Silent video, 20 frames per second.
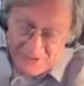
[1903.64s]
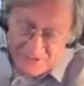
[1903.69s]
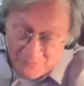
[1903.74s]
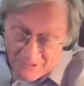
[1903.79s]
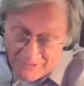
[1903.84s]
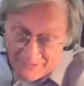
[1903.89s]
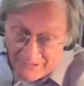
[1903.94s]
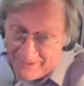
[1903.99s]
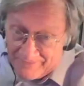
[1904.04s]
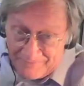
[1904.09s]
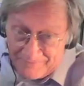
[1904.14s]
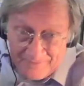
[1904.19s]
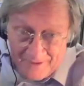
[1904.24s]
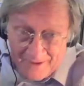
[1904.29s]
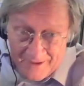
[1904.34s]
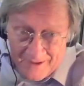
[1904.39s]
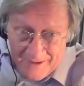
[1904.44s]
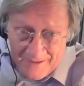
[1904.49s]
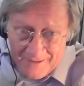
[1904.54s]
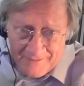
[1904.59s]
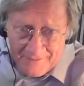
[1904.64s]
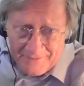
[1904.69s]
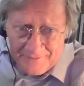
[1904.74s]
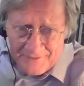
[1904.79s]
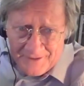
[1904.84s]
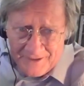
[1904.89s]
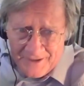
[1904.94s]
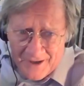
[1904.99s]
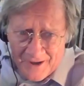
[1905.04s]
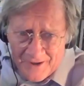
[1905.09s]
wondering if uh,
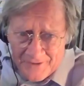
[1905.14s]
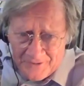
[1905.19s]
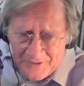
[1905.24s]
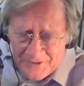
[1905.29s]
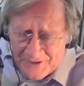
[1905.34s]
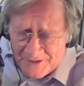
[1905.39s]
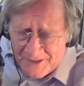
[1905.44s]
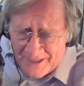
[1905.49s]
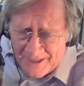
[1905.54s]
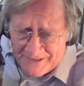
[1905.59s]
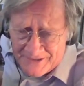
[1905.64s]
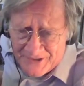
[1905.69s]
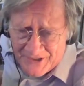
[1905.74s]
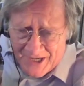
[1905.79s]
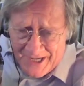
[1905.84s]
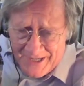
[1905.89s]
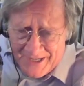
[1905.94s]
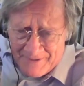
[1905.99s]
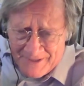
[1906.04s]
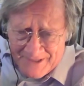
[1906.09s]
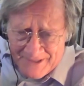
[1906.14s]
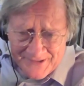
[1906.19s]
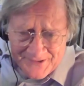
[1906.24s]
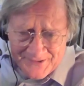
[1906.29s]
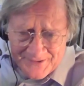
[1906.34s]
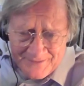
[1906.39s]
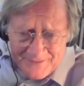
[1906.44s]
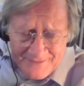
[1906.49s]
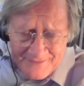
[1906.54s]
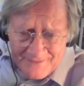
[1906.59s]
the others like
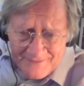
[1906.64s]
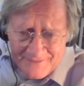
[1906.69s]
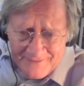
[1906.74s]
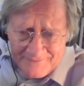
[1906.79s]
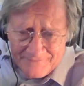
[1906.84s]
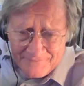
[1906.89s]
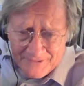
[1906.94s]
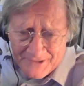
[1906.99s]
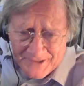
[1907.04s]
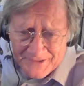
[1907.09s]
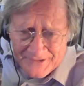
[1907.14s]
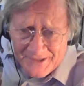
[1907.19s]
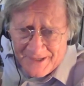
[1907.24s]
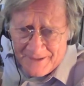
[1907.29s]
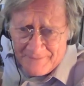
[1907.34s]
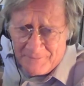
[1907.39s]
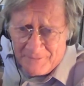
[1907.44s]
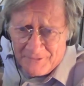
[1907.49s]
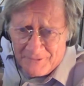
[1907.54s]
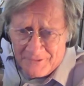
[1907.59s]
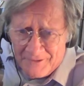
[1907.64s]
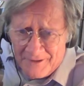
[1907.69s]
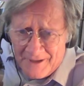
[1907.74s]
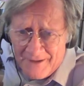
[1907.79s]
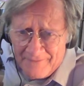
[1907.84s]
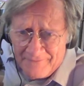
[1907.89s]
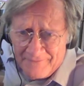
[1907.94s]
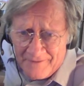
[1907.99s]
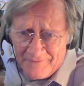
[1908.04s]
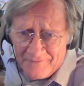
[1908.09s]
Jamis, for example,
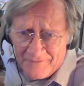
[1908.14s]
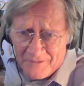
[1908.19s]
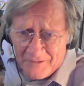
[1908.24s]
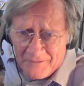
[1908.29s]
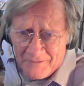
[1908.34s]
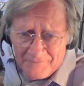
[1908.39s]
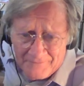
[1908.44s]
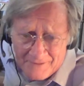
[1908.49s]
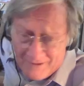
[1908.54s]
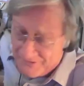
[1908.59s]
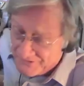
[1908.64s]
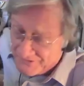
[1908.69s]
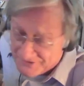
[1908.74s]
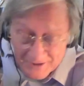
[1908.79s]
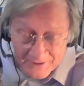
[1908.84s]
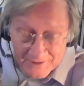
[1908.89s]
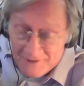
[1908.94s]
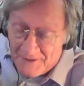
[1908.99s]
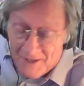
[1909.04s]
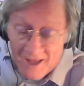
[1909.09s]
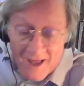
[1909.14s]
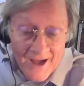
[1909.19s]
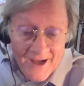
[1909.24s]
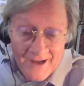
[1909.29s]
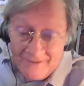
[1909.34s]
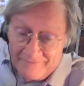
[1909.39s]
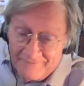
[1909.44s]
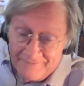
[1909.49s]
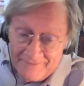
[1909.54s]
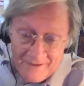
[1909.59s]
have ever, are still
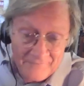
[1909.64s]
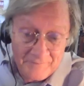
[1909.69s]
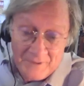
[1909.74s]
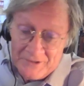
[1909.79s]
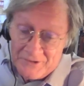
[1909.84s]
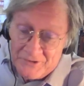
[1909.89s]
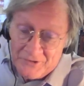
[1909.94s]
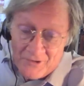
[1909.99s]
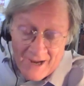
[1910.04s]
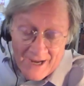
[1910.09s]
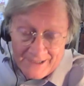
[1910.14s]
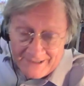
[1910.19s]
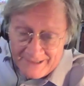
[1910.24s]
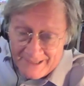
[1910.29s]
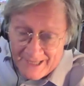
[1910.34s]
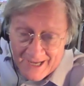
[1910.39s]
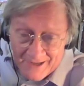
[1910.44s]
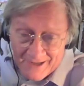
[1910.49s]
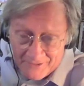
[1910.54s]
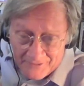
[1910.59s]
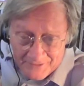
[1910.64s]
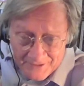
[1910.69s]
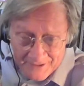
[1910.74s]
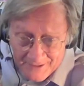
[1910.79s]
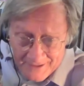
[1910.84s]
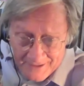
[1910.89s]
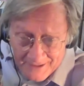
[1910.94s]
alive, have been tracked down.